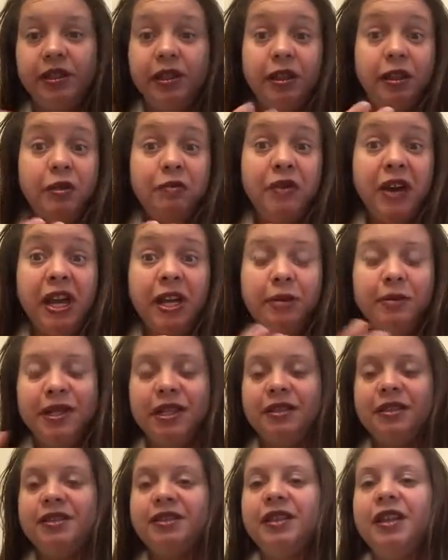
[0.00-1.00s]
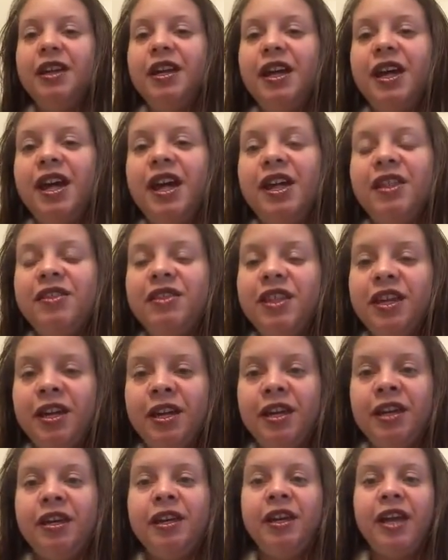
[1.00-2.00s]
get the vitamins and
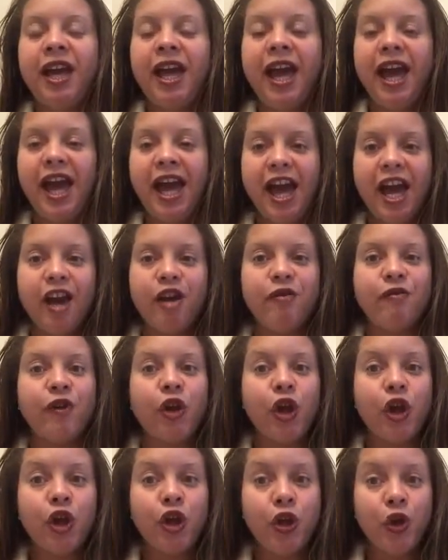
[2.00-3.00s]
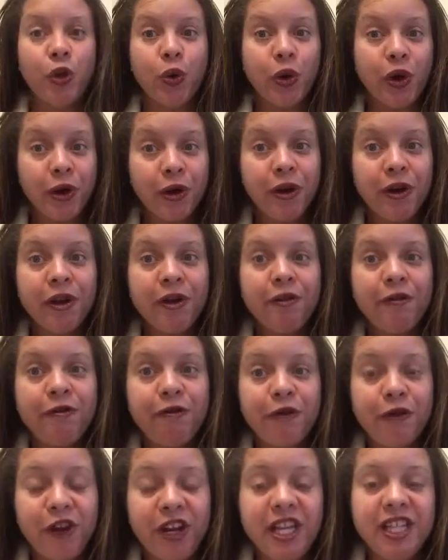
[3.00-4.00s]
then have your
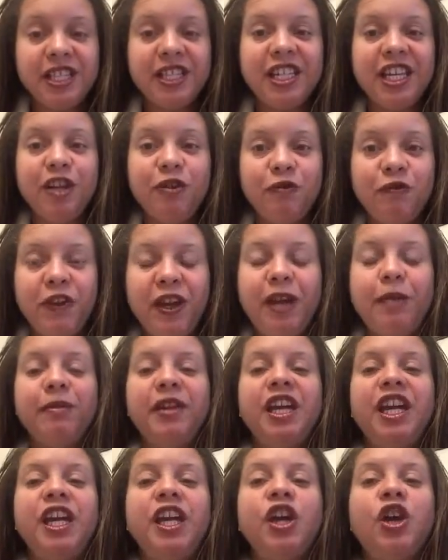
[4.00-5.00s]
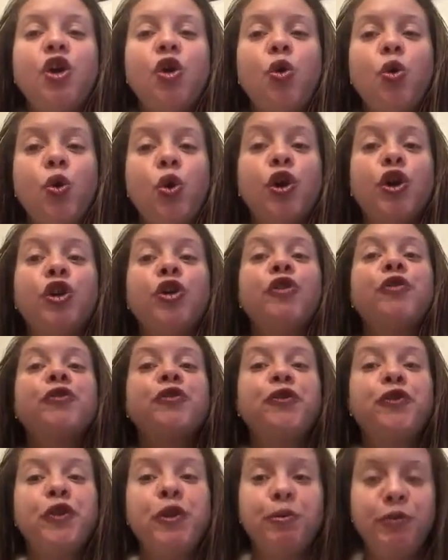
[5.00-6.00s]
friends and family order
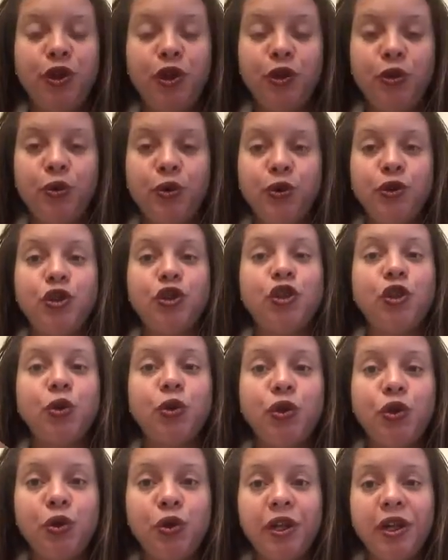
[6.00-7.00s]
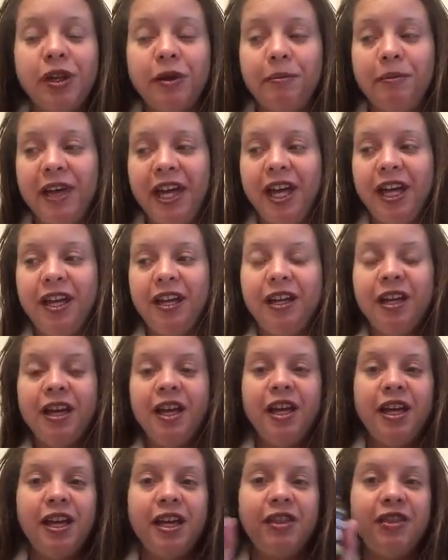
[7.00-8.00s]
from you so you can get paid
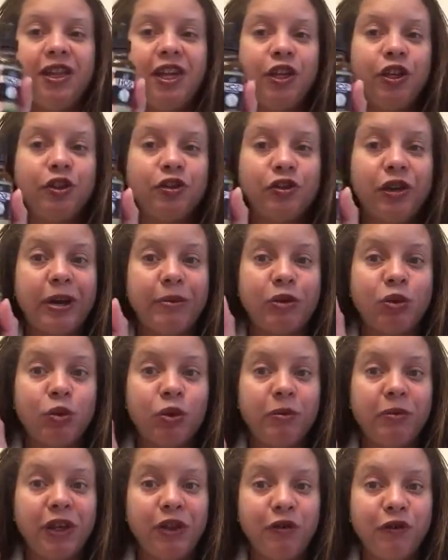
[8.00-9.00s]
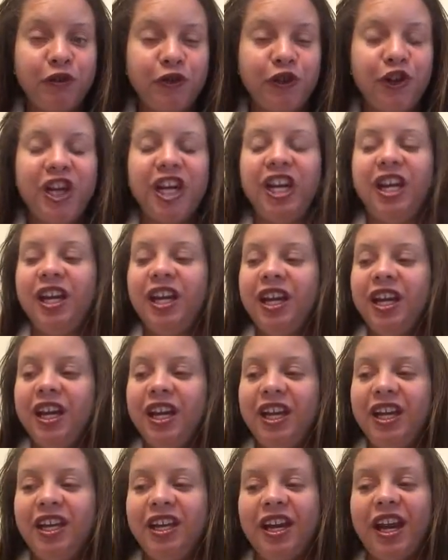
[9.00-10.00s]
and then your drops will be free.
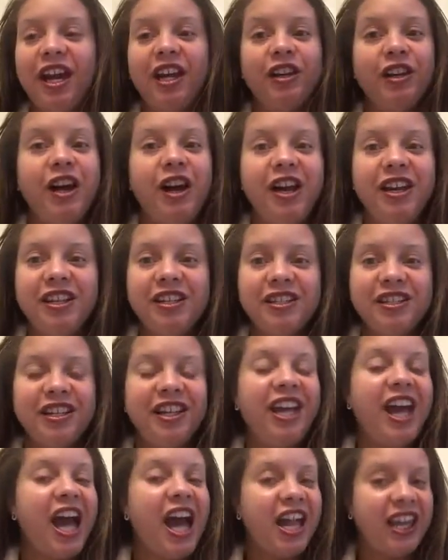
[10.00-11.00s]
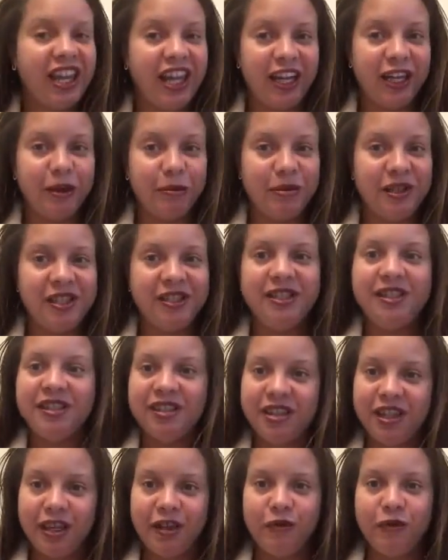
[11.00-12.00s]
It, I honestly, I like the
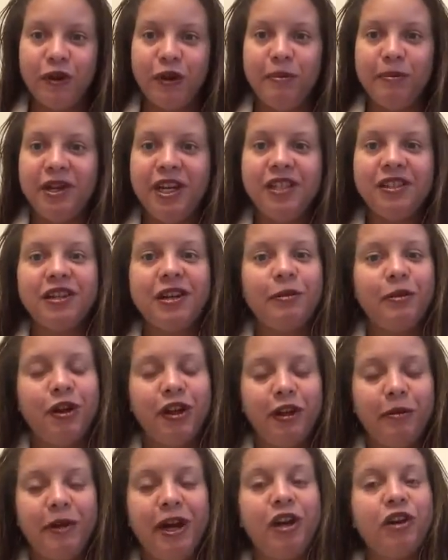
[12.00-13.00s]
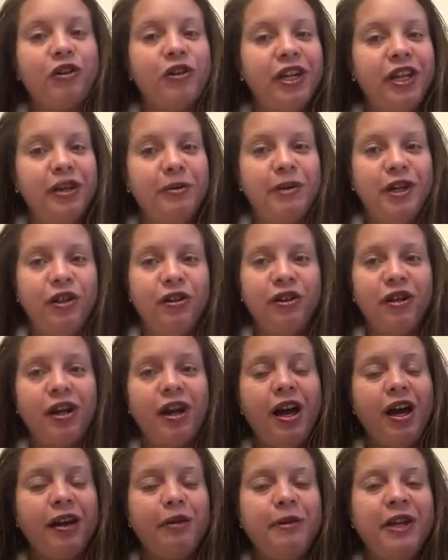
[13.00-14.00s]
business. Thank you very much. I'm all about creating my own
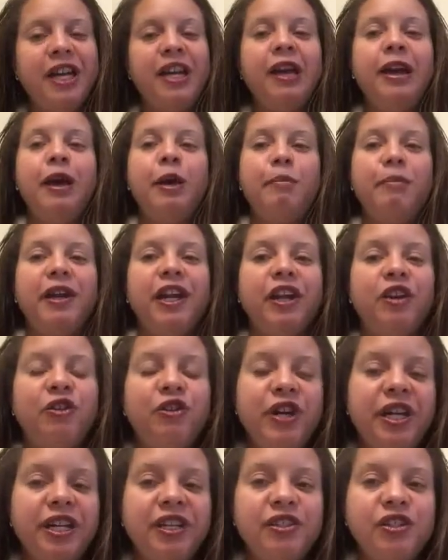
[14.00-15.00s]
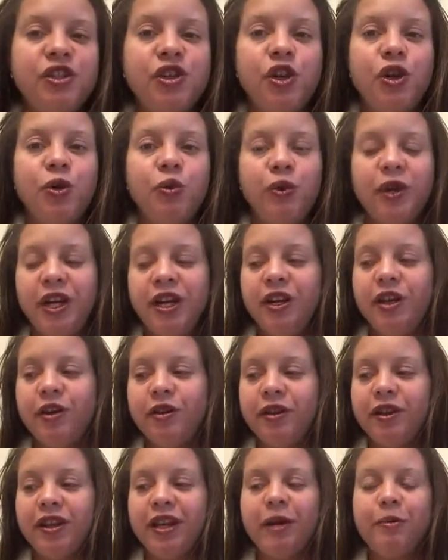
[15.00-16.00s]
economy, but I cringe when I
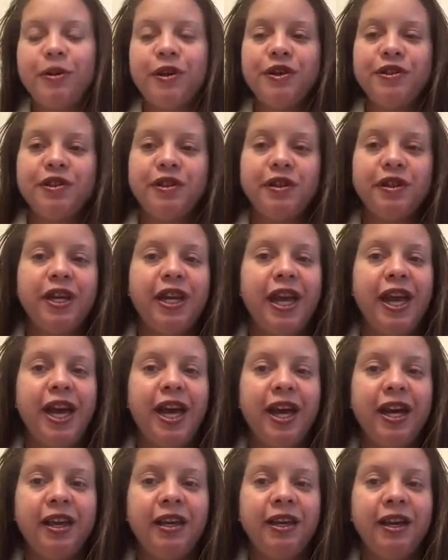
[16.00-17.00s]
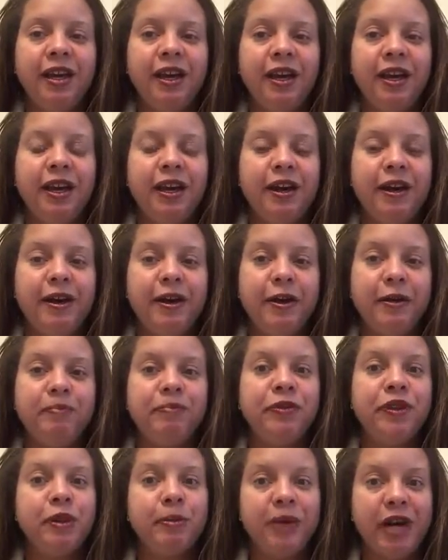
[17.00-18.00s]
know that that person could have had
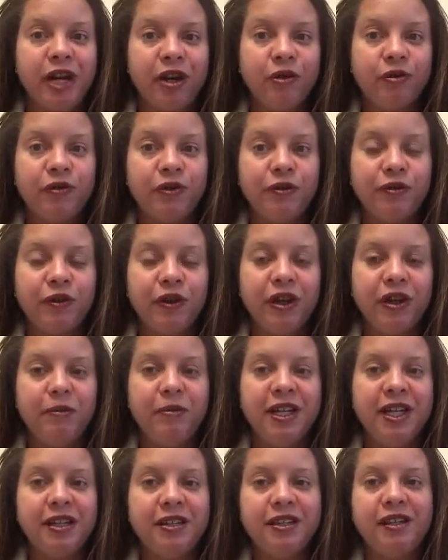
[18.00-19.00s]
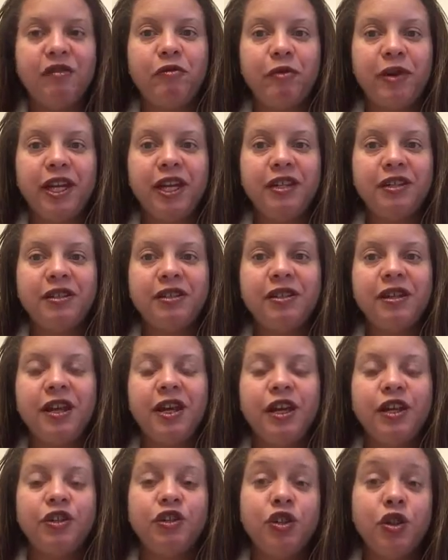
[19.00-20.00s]
um, their bottle for free because they've placed
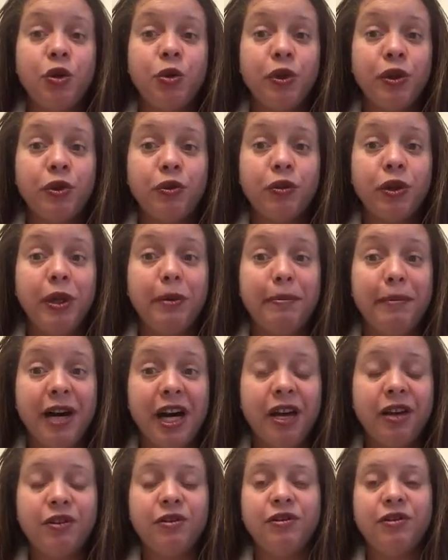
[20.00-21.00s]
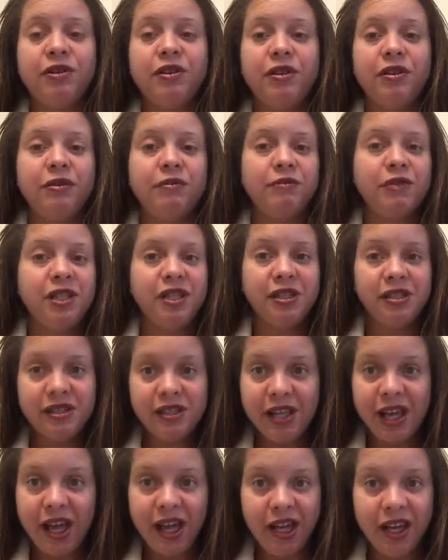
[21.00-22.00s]
two and three bottles. So
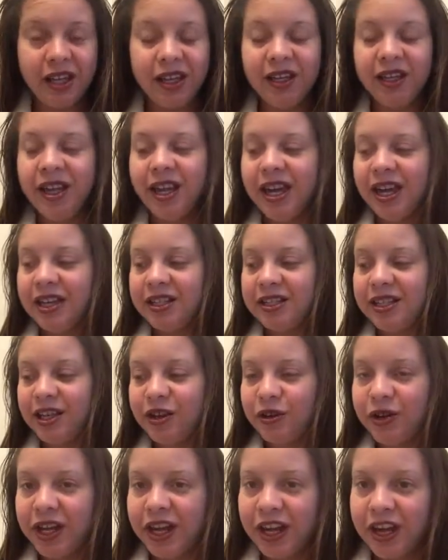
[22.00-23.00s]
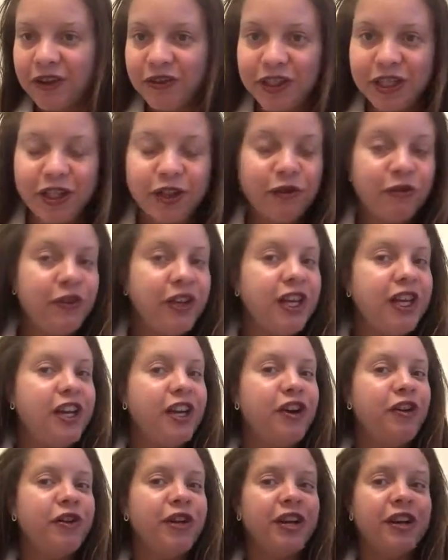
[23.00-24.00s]
just saying, say it on every single
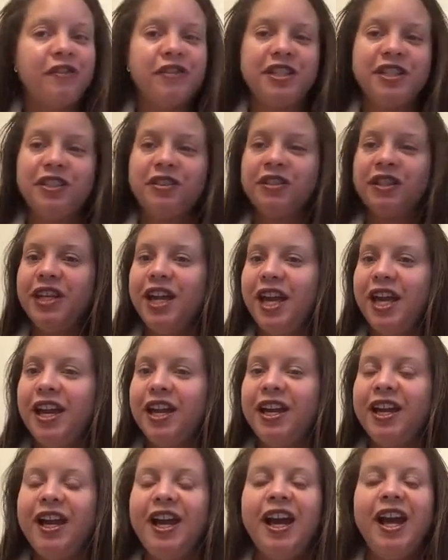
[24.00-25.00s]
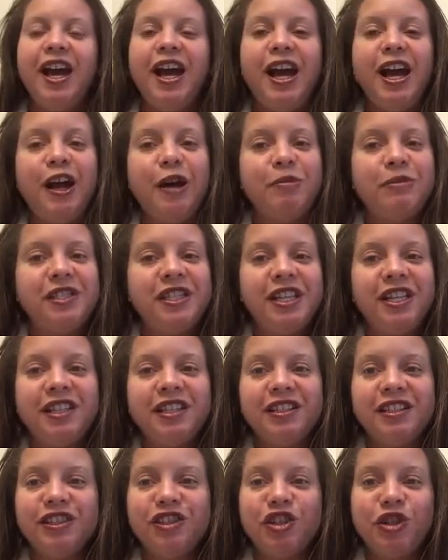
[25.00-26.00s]
video and every single day, I'm
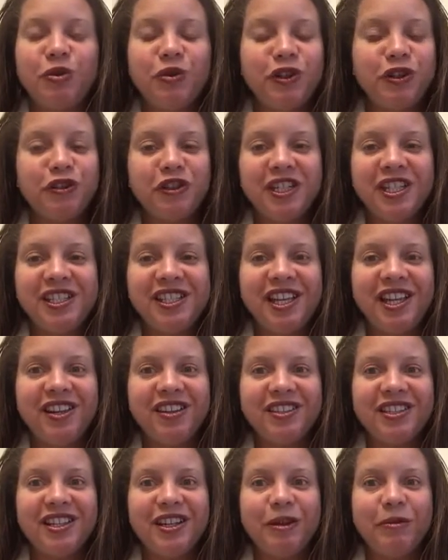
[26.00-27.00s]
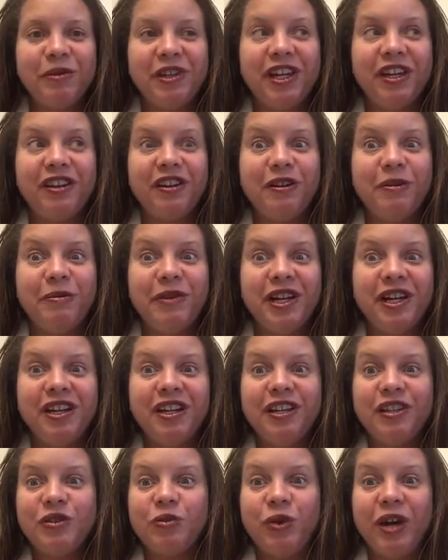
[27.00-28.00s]
seeing two and three sales and I'm like, oh my
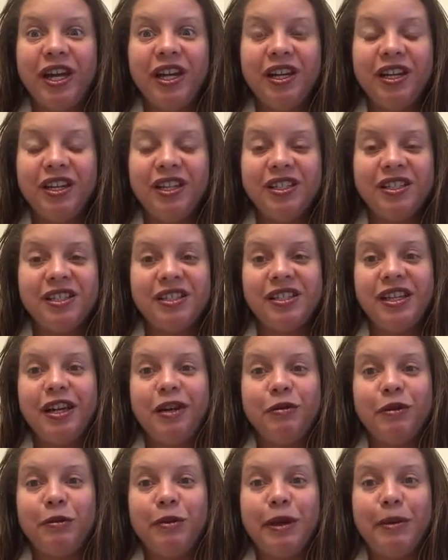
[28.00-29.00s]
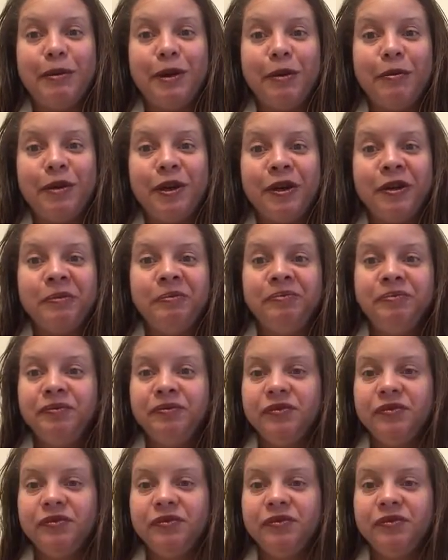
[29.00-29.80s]
goodness, why didn't they just sign up to be a member?